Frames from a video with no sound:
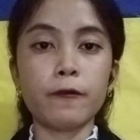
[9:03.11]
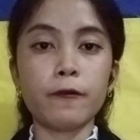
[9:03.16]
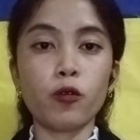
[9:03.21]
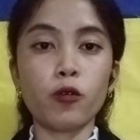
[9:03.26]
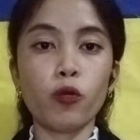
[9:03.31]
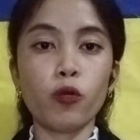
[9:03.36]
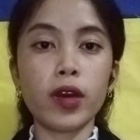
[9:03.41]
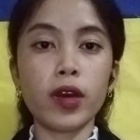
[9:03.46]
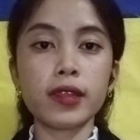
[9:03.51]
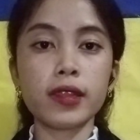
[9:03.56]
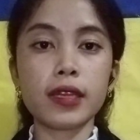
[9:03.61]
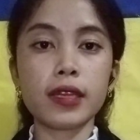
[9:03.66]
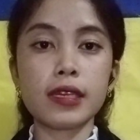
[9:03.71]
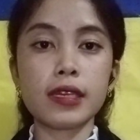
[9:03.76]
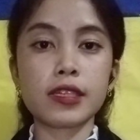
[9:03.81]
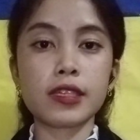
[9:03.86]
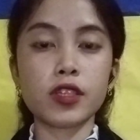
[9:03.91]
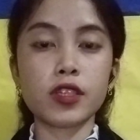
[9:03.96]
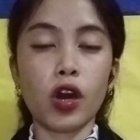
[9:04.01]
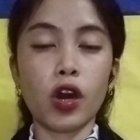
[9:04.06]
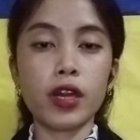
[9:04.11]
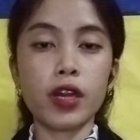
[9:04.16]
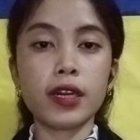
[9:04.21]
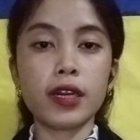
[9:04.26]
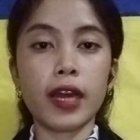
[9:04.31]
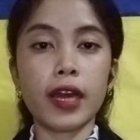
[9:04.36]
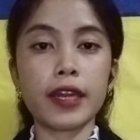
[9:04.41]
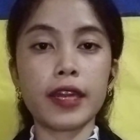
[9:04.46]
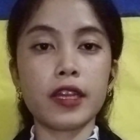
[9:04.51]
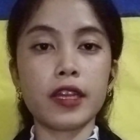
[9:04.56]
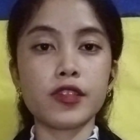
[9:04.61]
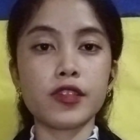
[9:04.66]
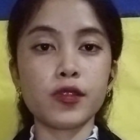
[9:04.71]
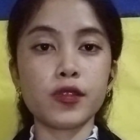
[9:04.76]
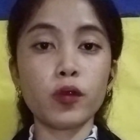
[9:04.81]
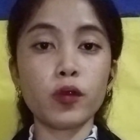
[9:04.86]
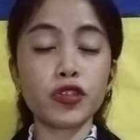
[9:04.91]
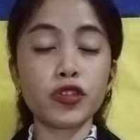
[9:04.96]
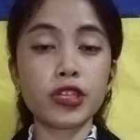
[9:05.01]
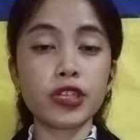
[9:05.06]
What is online and
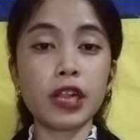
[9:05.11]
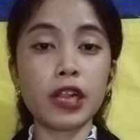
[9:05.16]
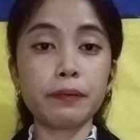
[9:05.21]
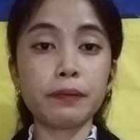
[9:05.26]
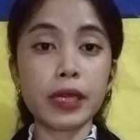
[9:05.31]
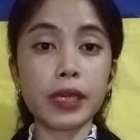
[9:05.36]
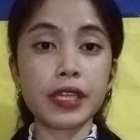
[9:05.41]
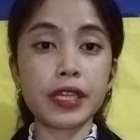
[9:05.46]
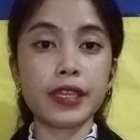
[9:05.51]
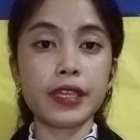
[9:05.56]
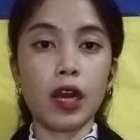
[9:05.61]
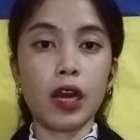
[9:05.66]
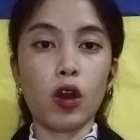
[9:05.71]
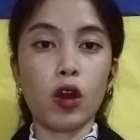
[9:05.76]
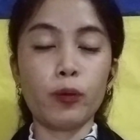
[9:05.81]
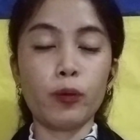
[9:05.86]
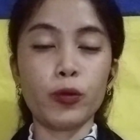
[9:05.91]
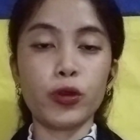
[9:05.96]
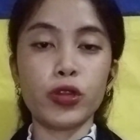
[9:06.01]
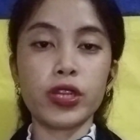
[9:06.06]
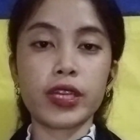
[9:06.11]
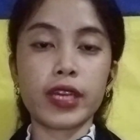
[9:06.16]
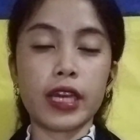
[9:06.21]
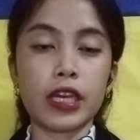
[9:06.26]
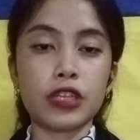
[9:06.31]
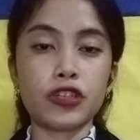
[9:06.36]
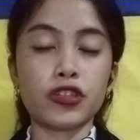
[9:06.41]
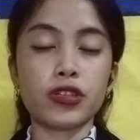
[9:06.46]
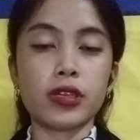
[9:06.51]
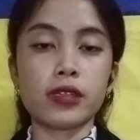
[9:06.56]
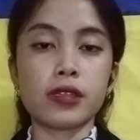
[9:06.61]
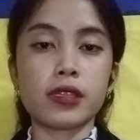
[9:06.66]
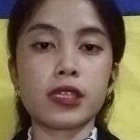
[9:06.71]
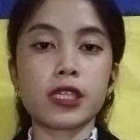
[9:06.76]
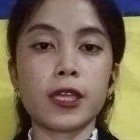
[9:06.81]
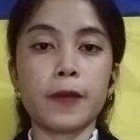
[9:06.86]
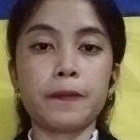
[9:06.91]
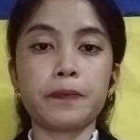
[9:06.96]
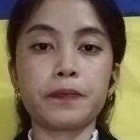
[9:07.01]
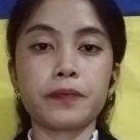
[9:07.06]
social media
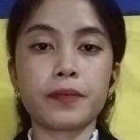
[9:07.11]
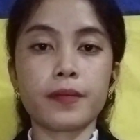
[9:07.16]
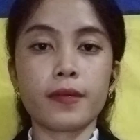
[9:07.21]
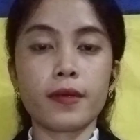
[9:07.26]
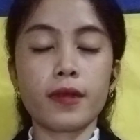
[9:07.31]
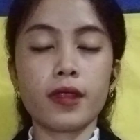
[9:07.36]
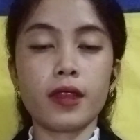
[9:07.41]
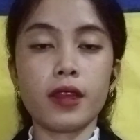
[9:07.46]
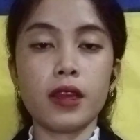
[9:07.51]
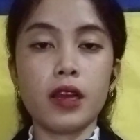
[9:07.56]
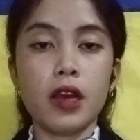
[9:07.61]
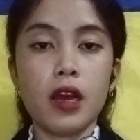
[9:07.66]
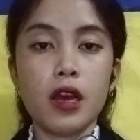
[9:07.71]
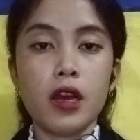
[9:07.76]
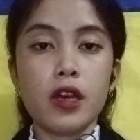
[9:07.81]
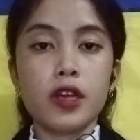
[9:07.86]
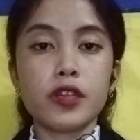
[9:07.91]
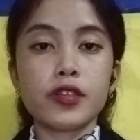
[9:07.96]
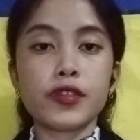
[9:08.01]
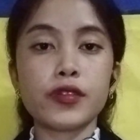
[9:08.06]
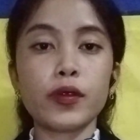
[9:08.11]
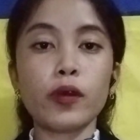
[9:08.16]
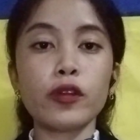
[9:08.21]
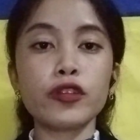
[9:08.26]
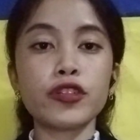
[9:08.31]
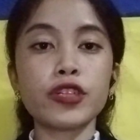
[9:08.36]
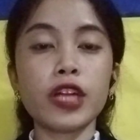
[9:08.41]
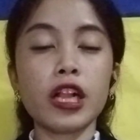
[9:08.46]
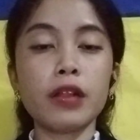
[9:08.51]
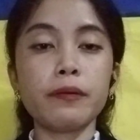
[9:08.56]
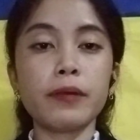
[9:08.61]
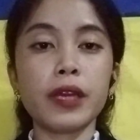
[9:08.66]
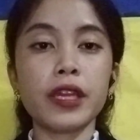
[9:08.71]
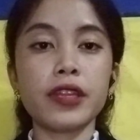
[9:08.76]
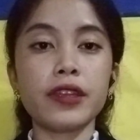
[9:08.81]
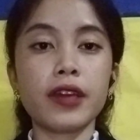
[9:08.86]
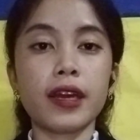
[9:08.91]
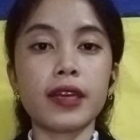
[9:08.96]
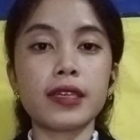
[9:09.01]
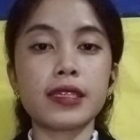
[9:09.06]
communications? Social
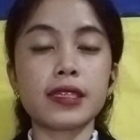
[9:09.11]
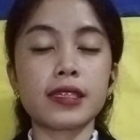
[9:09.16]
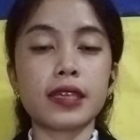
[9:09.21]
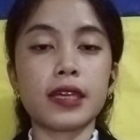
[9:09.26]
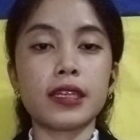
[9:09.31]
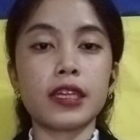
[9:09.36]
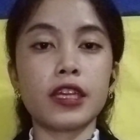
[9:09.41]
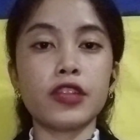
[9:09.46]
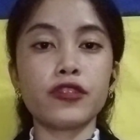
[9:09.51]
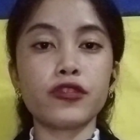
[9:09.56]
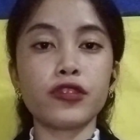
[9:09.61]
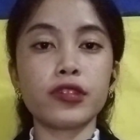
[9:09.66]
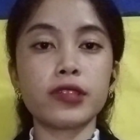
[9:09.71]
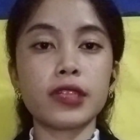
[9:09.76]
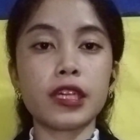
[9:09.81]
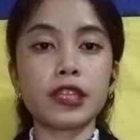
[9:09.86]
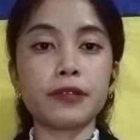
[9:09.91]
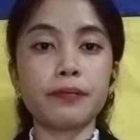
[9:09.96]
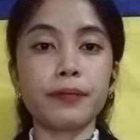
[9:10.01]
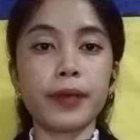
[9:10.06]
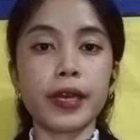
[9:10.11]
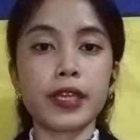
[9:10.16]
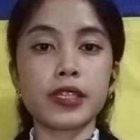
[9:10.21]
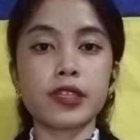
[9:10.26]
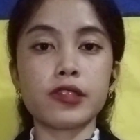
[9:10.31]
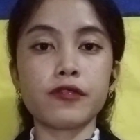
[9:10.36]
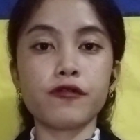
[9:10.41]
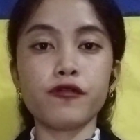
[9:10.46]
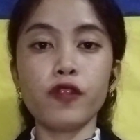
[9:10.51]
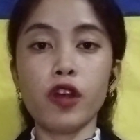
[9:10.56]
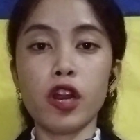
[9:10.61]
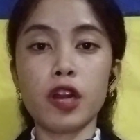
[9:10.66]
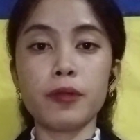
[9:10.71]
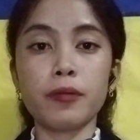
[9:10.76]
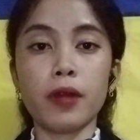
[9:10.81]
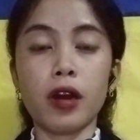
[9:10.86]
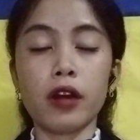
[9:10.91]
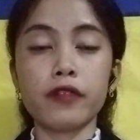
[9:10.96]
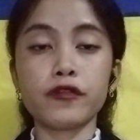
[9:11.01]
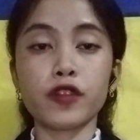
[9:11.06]
media is an internet-based form
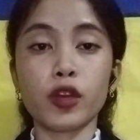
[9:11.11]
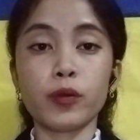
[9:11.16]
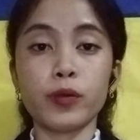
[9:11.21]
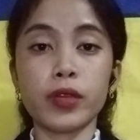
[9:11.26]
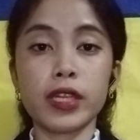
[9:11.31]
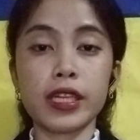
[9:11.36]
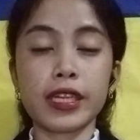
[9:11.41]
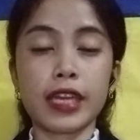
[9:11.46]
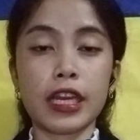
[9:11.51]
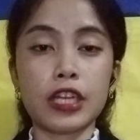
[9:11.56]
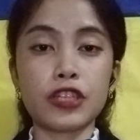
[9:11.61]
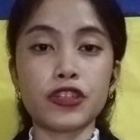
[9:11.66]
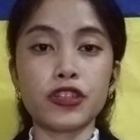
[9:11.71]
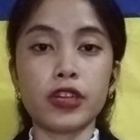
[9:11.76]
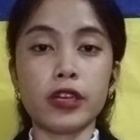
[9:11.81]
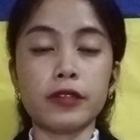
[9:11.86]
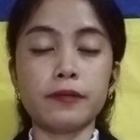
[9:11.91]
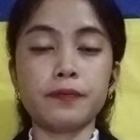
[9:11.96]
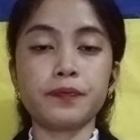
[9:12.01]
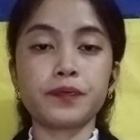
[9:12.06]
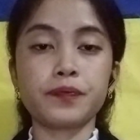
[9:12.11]
of communication.